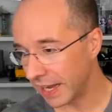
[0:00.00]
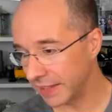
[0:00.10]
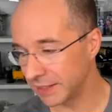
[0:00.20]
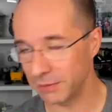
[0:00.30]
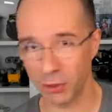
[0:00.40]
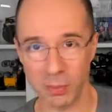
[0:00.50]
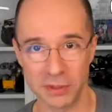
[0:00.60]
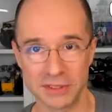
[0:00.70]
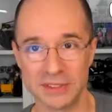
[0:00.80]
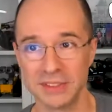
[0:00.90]
I think
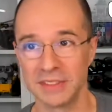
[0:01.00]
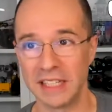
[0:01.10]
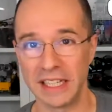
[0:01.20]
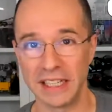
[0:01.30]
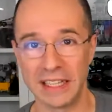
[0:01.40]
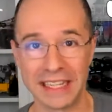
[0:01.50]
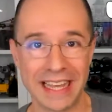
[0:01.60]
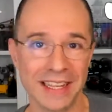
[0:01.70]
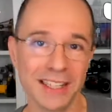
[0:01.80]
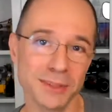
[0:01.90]
developers
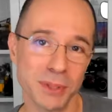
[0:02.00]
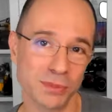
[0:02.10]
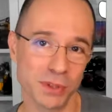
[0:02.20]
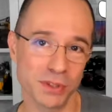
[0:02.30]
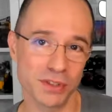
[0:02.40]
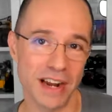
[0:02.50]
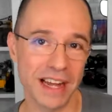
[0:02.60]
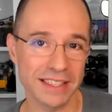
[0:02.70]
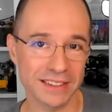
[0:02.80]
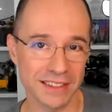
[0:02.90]
like us because we're
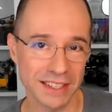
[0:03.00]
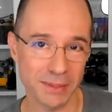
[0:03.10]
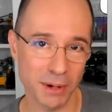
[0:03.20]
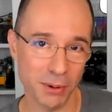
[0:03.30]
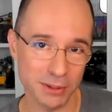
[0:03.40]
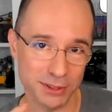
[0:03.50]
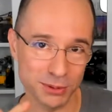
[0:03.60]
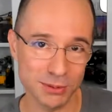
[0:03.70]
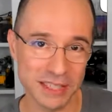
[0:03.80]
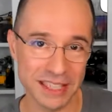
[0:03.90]
trying to think about all these
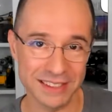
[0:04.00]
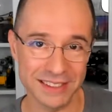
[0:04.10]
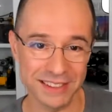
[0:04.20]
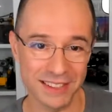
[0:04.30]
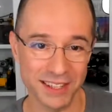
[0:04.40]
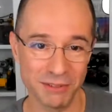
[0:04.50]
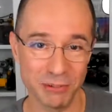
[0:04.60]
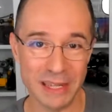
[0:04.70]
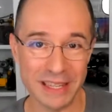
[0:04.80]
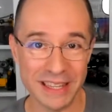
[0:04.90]
use cases that are
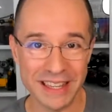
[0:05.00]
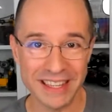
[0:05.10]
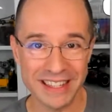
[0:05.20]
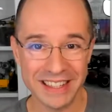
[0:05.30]
really,